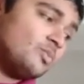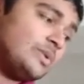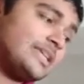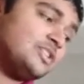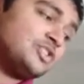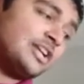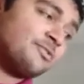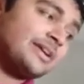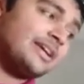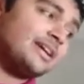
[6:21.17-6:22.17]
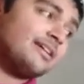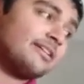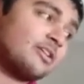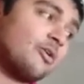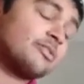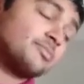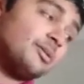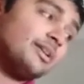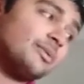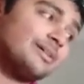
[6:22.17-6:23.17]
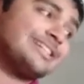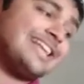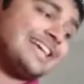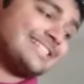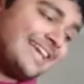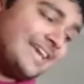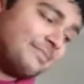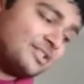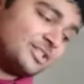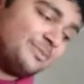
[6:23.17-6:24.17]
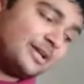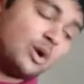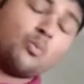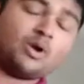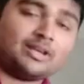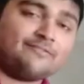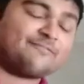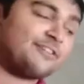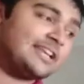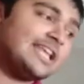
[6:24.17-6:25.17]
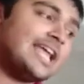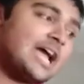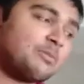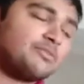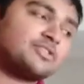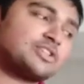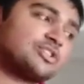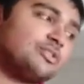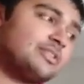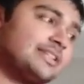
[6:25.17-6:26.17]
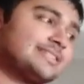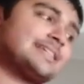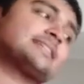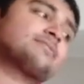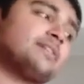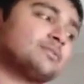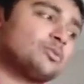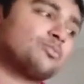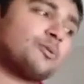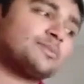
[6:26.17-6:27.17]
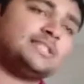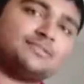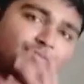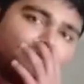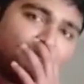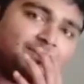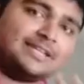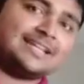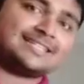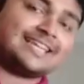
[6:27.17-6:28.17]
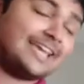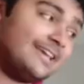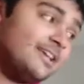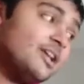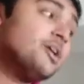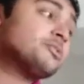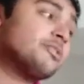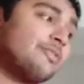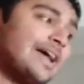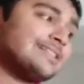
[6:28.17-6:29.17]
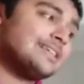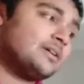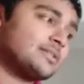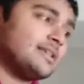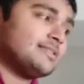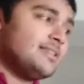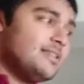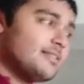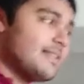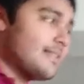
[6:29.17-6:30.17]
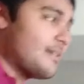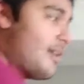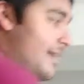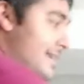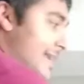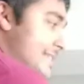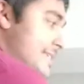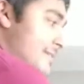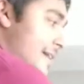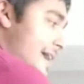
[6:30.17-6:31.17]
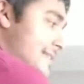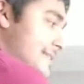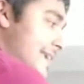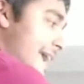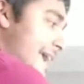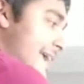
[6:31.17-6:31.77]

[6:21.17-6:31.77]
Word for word: we can generate a corresponding one in sk by just putting a 1 in front, and we've just showed that it satisfies all the properties for it to be an sk, so that tells us that the cardinality of sk,